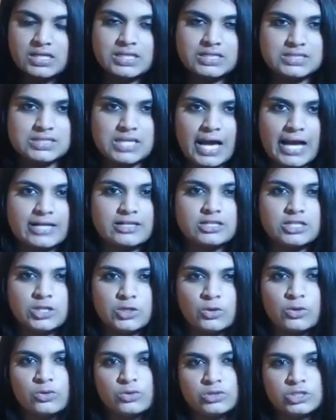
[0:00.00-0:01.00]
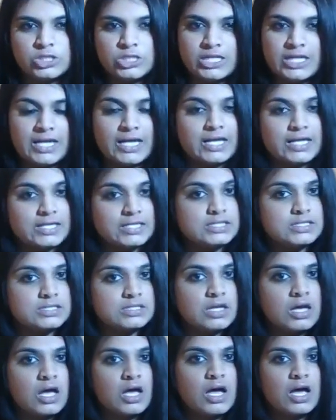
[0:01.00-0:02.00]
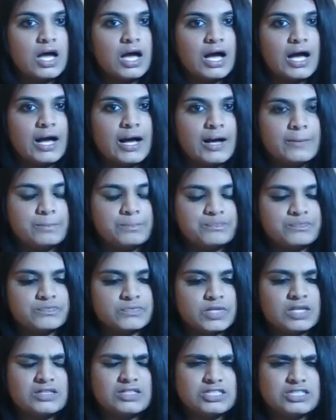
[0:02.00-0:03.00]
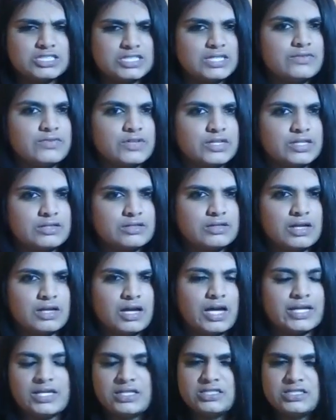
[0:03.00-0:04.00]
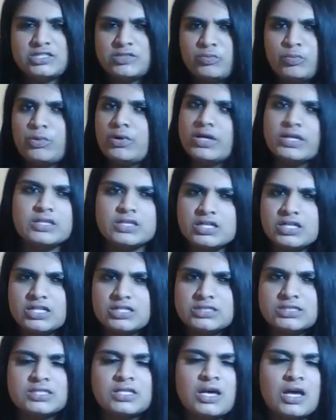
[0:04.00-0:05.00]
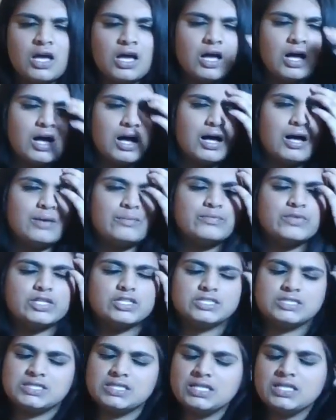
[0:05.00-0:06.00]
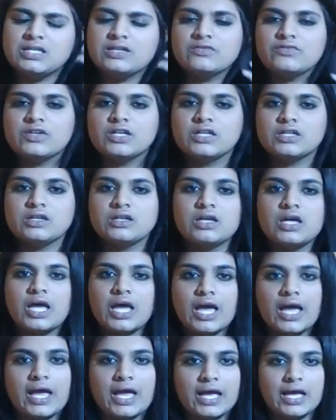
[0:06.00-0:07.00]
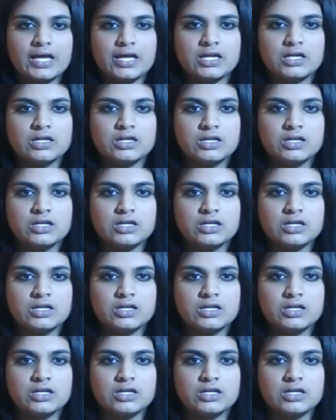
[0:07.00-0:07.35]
exactly who she is. There's even, I guess, spoilers. There's even a